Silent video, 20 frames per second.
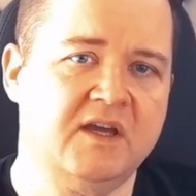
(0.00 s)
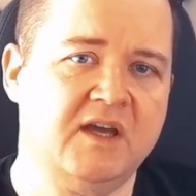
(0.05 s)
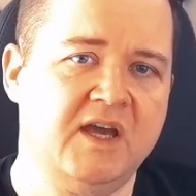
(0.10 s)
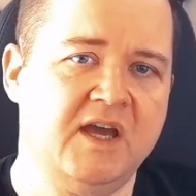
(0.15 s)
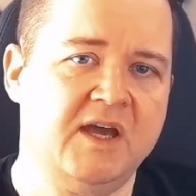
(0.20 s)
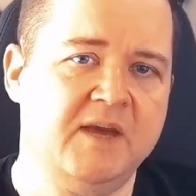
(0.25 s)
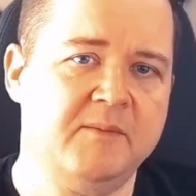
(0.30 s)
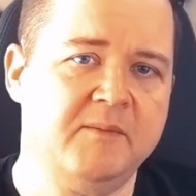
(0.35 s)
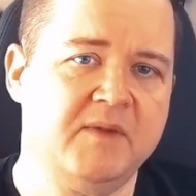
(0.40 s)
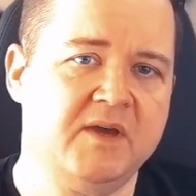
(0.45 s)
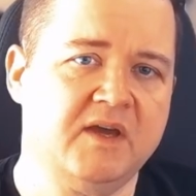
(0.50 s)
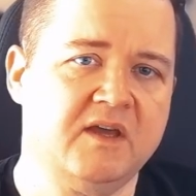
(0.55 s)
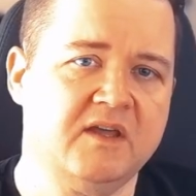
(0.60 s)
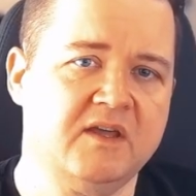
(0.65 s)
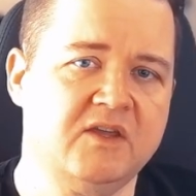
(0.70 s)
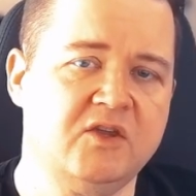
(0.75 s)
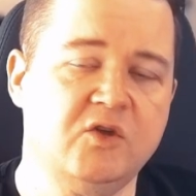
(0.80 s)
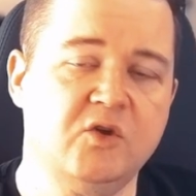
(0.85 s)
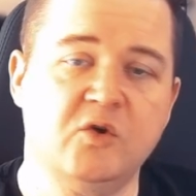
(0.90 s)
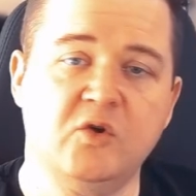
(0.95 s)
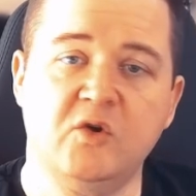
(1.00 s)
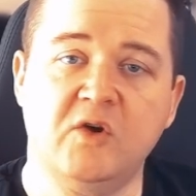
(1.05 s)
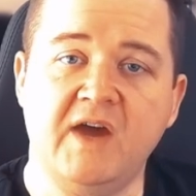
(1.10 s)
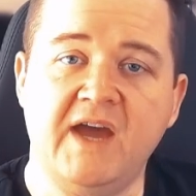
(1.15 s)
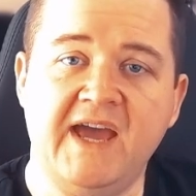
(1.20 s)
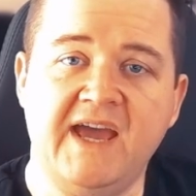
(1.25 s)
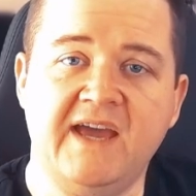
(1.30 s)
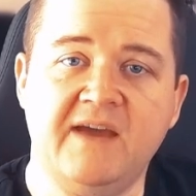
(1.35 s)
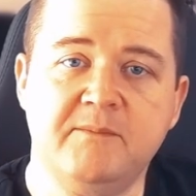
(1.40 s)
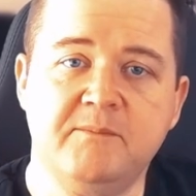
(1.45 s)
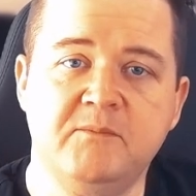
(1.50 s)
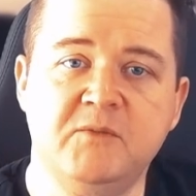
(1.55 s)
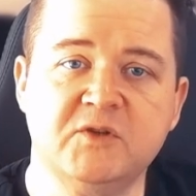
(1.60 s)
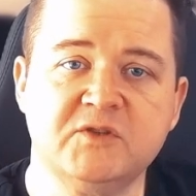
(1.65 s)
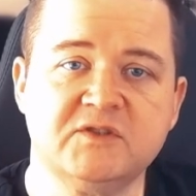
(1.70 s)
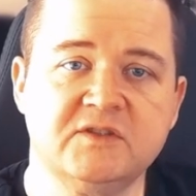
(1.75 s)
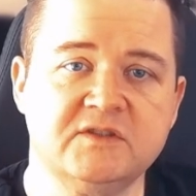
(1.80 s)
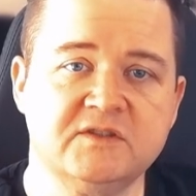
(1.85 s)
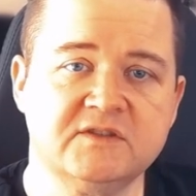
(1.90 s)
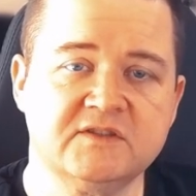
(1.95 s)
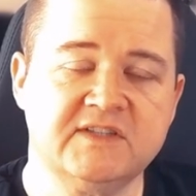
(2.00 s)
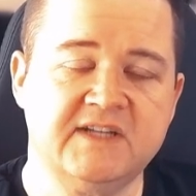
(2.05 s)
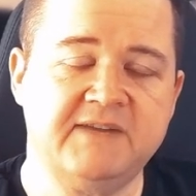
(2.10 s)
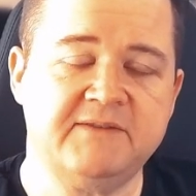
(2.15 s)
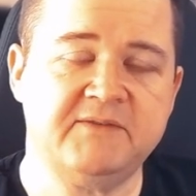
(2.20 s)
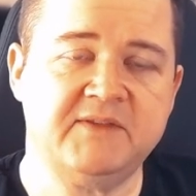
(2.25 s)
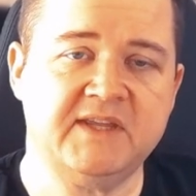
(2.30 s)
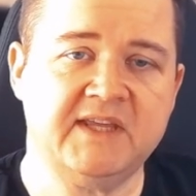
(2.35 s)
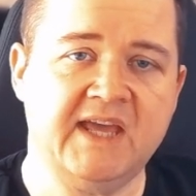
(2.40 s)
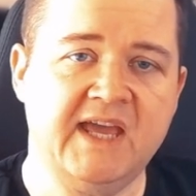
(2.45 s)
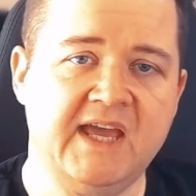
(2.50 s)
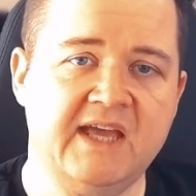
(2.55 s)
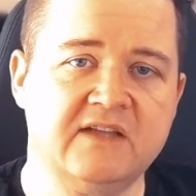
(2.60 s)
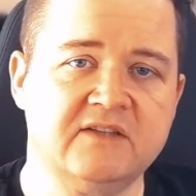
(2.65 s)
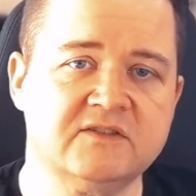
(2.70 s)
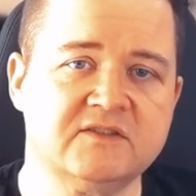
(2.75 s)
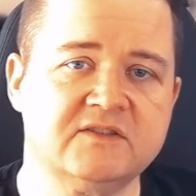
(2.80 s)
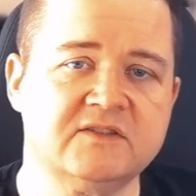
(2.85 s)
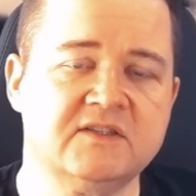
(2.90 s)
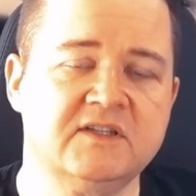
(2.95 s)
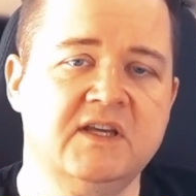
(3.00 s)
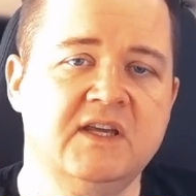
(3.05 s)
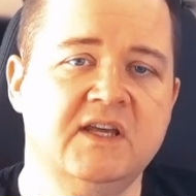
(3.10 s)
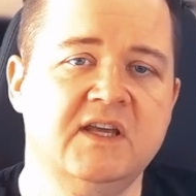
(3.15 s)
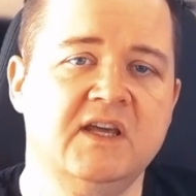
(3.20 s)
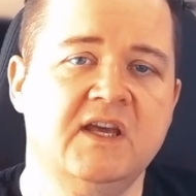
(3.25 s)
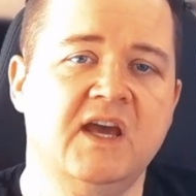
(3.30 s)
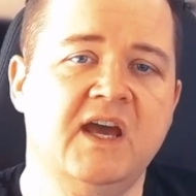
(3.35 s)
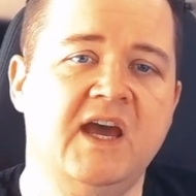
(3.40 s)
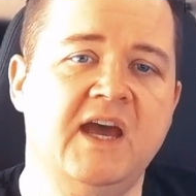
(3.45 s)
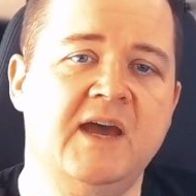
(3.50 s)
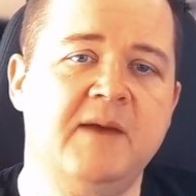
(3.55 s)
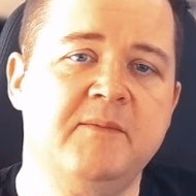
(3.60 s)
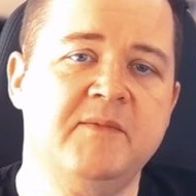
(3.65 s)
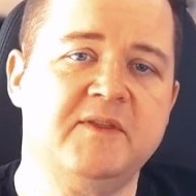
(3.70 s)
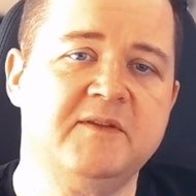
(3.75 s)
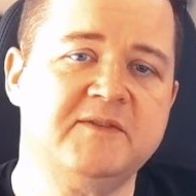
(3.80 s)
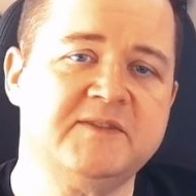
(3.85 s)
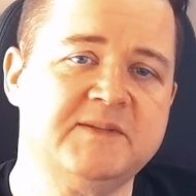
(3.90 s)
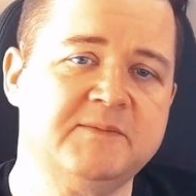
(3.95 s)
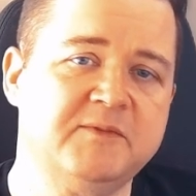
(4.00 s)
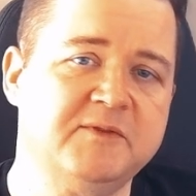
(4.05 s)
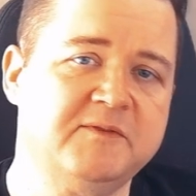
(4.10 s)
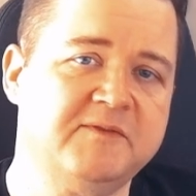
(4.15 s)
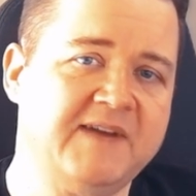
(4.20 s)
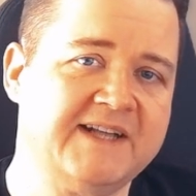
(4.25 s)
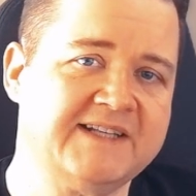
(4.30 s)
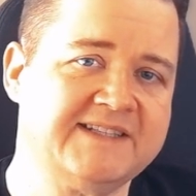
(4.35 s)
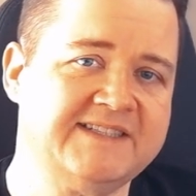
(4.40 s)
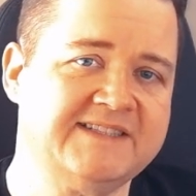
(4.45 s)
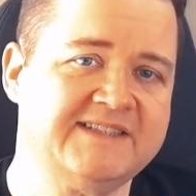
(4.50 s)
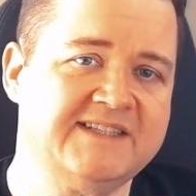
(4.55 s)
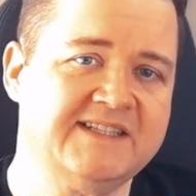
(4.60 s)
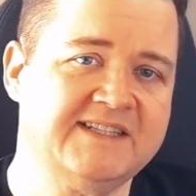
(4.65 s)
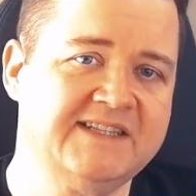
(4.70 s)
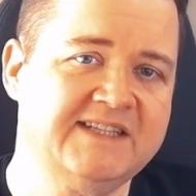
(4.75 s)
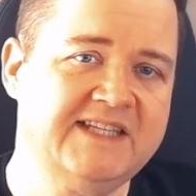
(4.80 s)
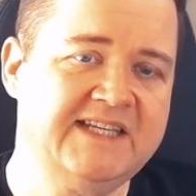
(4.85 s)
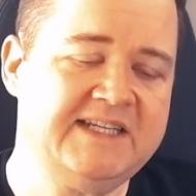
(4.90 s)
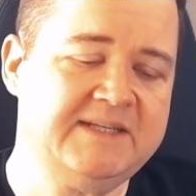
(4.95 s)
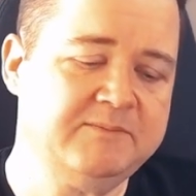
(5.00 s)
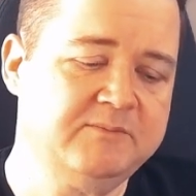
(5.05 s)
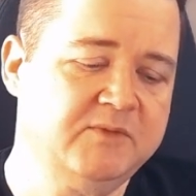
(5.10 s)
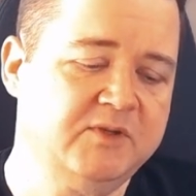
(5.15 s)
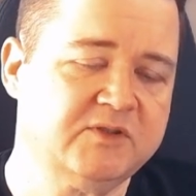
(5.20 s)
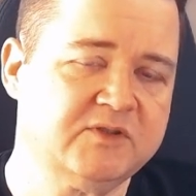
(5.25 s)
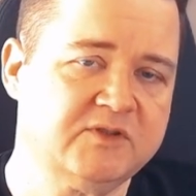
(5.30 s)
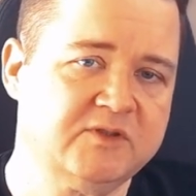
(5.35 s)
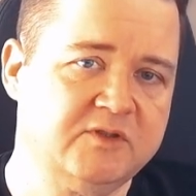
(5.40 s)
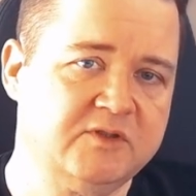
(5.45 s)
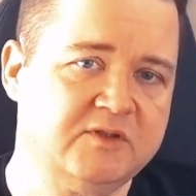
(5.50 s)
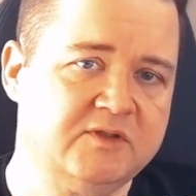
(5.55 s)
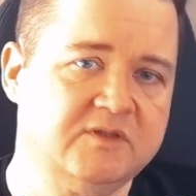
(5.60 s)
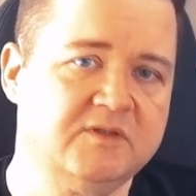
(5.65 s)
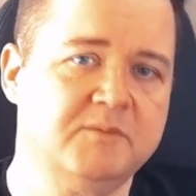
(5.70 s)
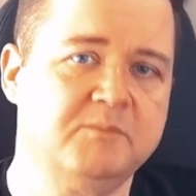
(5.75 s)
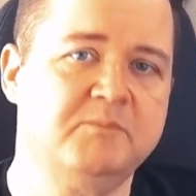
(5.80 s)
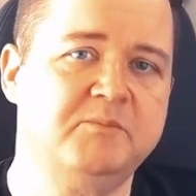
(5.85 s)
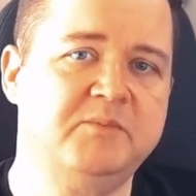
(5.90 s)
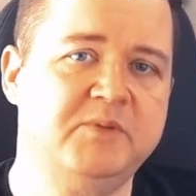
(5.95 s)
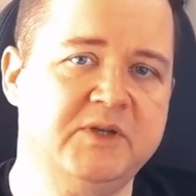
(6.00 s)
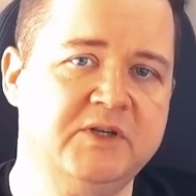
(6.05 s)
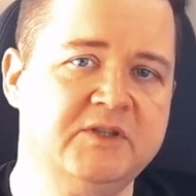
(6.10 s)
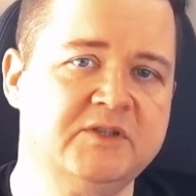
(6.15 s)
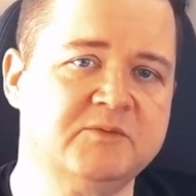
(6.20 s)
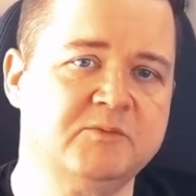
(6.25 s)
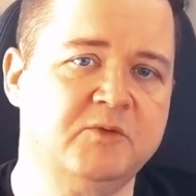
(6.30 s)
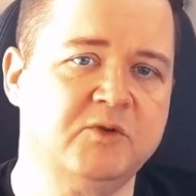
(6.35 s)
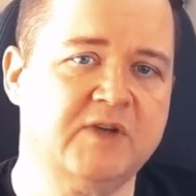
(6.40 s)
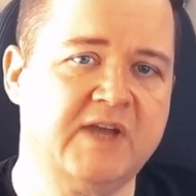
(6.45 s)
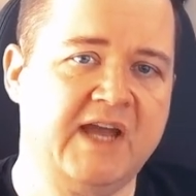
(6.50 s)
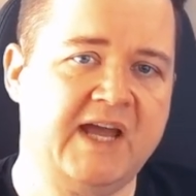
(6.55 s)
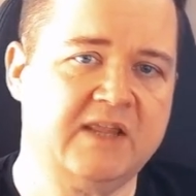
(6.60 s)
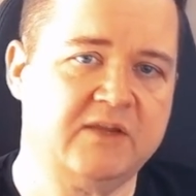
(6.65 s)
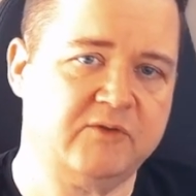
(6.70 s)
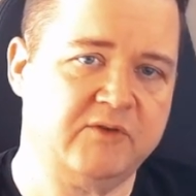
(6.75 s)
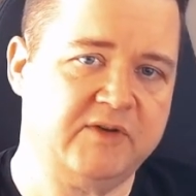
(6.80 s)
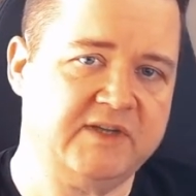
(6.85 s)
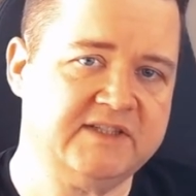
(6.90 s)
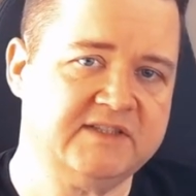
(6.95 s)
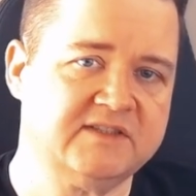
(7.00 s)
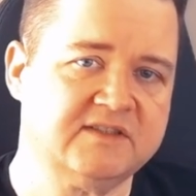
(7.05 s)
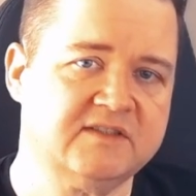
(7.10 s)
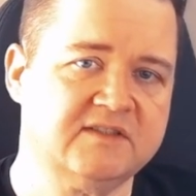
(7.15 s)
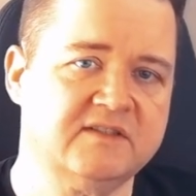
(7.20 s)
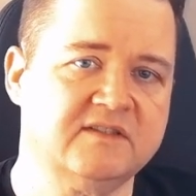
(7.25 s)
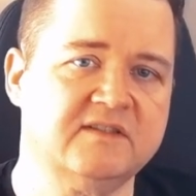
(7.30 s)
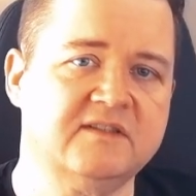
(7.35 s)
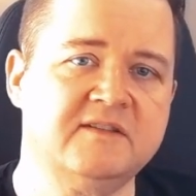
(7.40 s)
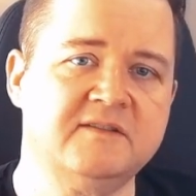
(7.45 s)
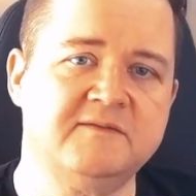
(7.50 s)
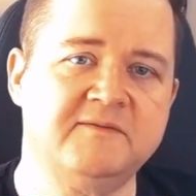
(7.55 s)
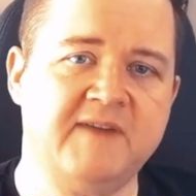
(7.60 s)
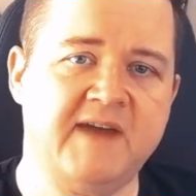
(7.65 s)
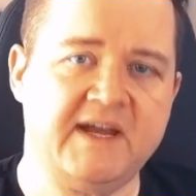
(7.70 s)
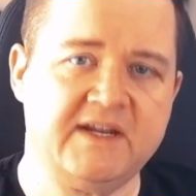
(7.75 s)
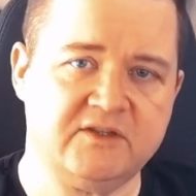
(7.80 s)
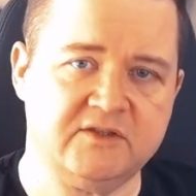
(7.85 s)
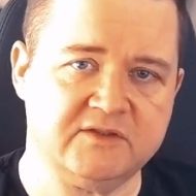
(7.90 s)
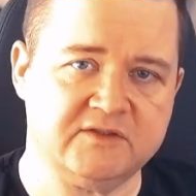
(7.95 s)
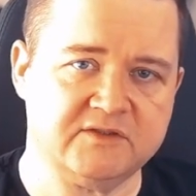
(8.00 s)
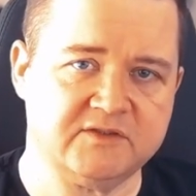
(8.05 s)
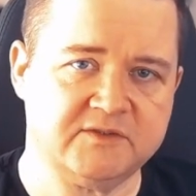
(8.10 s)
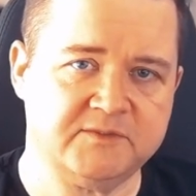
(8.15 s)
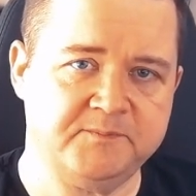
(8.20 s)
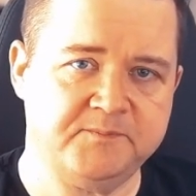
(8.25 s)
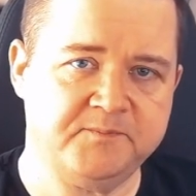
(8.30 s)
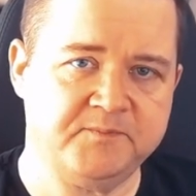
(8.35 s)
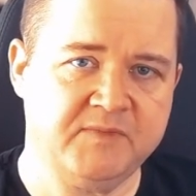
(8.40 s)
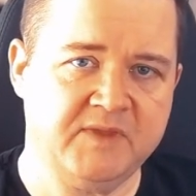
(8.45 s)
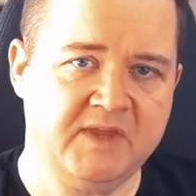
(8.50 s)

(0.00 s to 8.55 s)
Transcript: um, your muscles and everything else, um, the simple fact is that lean muscle burns more calories than fat does.